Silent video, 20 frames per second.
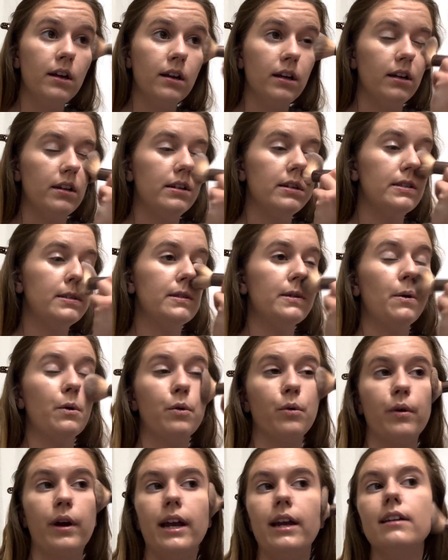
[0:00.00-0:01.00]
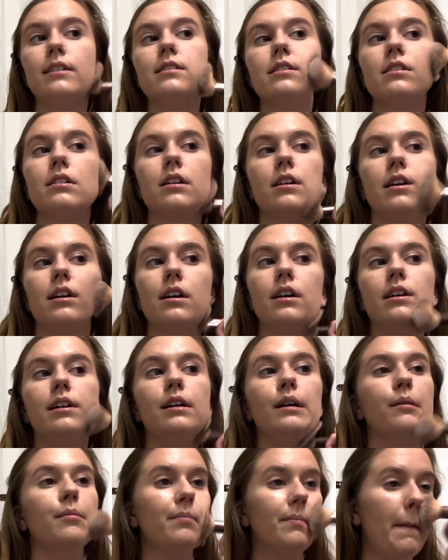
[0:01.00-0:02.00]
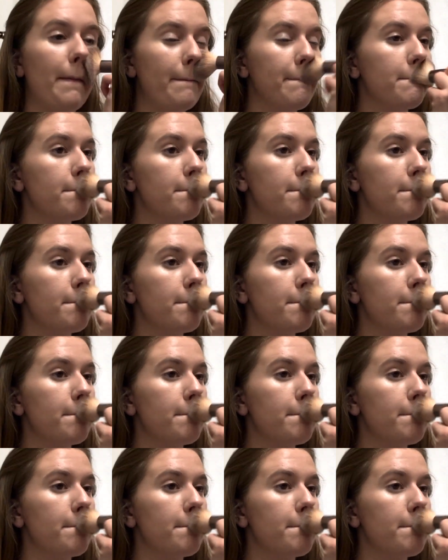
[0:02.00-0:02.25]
It is so great. And